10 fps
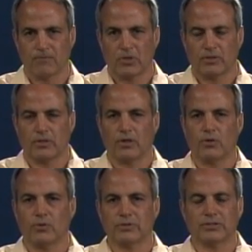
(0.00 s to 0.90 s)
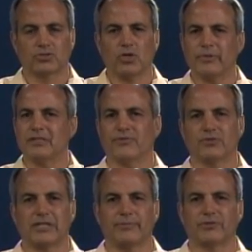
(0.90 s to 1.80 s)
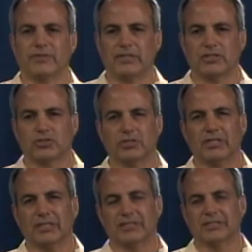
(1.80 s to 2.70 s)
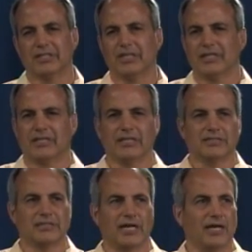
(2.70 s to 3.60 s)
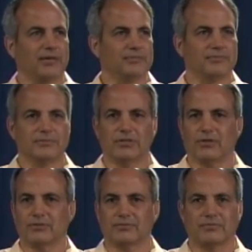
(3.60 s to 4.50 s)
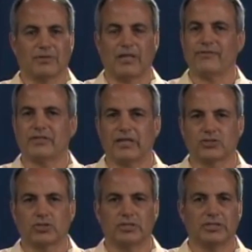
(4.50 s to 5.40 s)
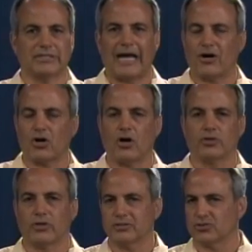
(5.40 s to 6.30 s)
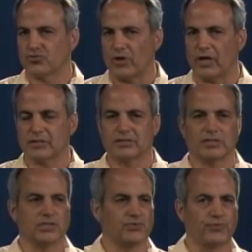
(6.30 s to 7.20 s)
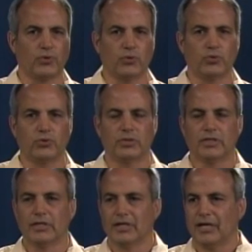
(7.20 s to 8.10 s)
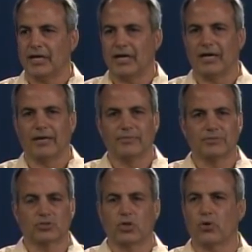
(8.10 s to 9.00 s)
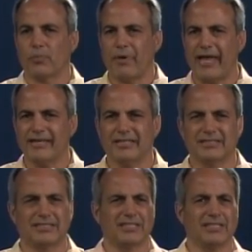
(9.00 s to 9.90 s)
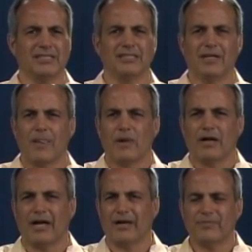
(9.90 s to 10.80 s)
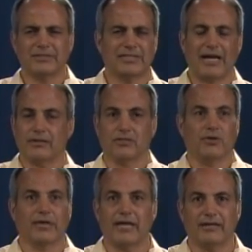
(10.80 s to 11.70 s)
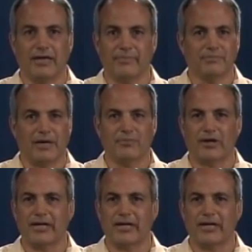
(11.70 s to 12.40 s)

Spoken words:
There's so many different types of addiction. There's love addiction, there's alcohol, there's drugs, there's food, there's codependency. Again, I'm not an